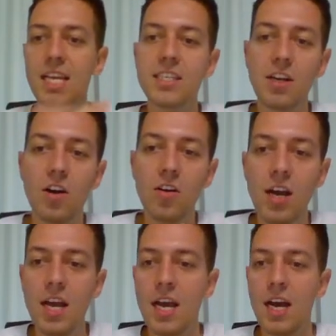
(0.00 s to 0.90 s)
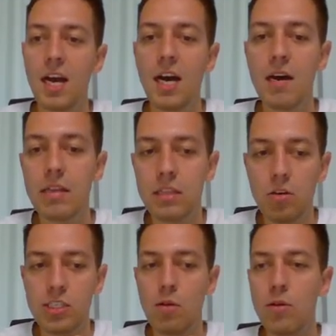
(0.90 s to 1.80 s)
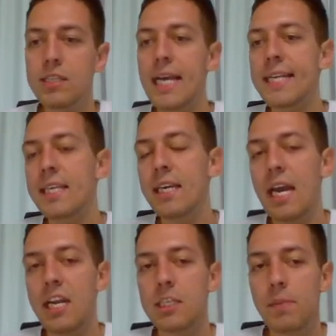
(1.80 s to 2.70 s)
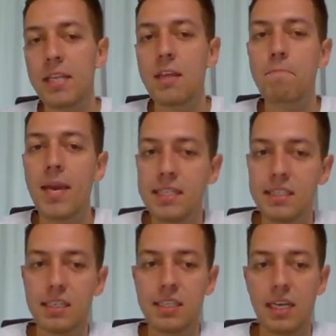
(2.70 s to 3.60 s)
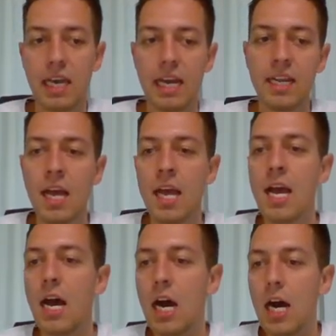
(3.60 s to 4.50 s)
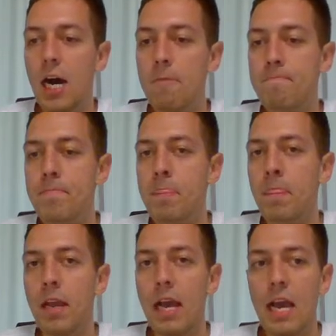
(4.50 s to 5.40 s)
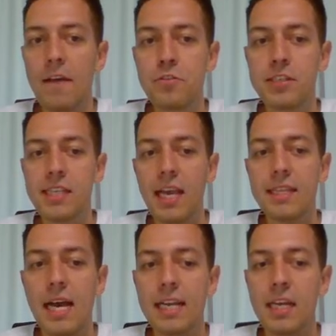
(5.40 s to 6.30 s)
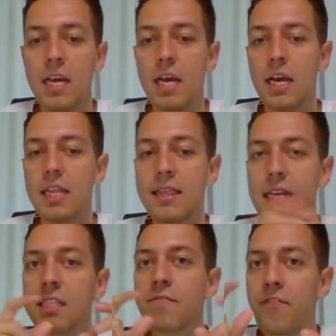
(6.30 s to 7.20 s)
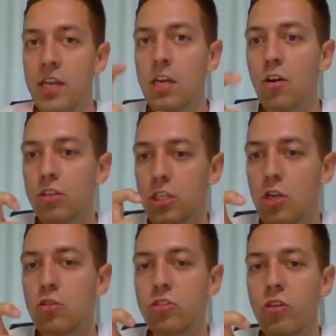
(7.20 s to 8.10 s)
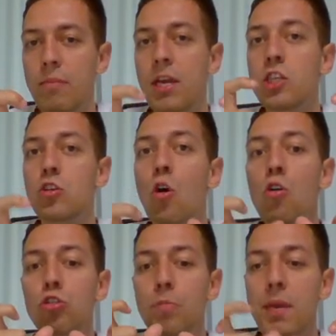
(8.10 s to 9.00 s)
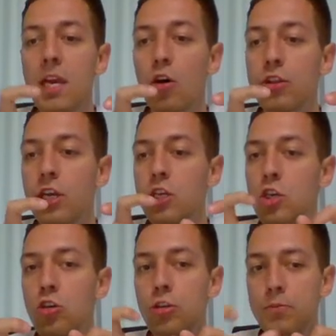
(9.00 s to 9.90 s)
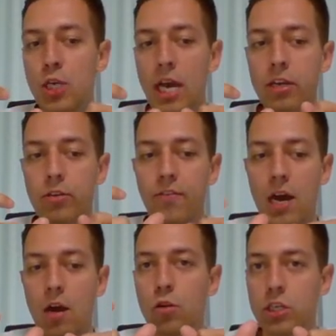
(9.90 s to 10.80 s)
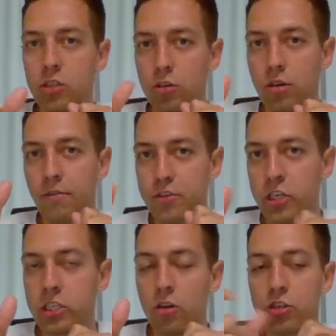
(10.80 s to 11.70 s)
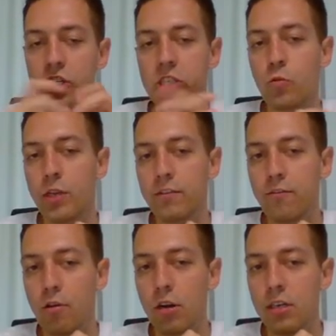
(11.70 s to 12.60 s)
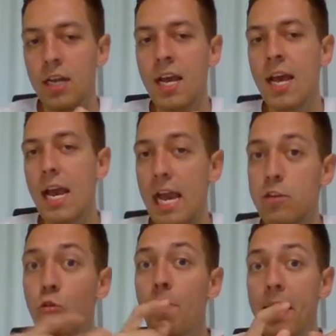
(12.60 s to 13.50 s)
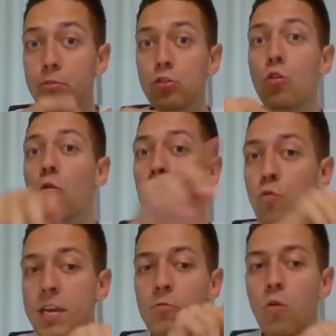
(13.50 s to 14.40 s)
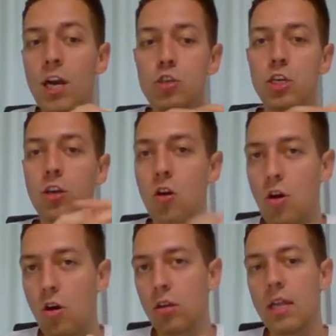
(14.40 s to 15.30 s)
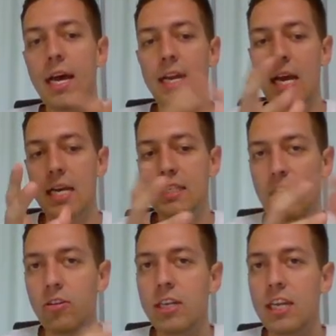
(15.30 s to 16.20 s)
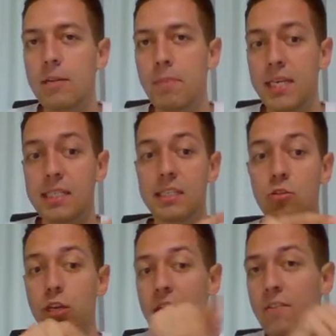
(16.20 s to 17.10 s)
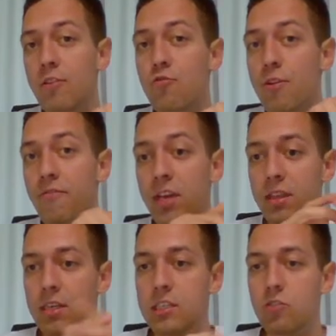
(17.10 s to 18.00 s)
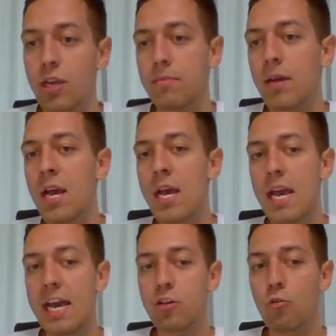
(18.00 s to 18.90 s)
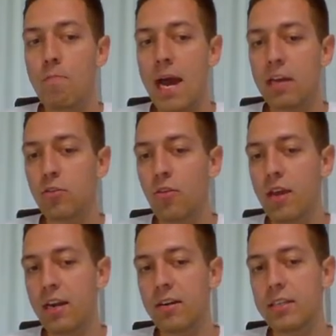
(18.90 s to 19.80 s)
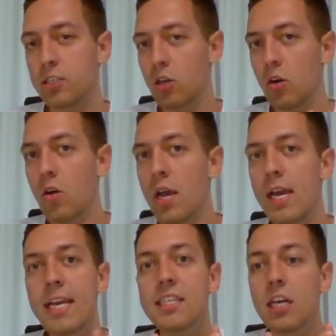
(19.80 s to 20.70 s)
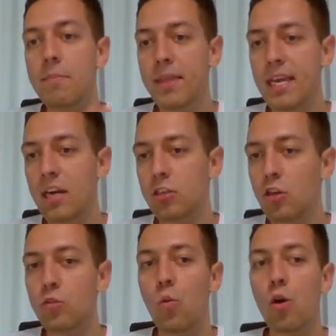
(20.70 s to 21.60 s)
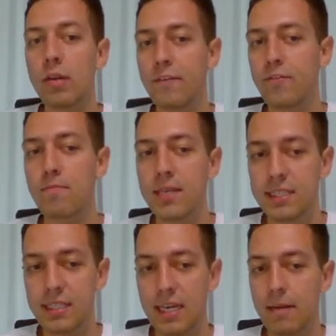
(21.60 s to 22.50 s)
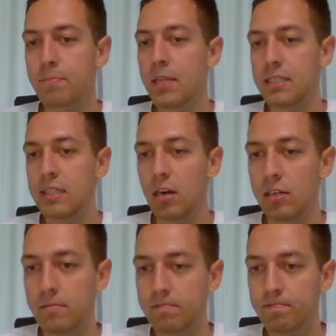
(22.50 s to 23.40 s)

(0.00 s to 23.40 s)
So uh, though someone is asking, can I explain the basics again? Um, I have to say that this video, this whole stream, is going to be on the YouTube channel of ours or of chess on Chess 24 and you will be able to rewatch it all. And I started at the basics. You can even revin the stream and go back to there. So it's going to be there. Don't worry if you missed um, the start.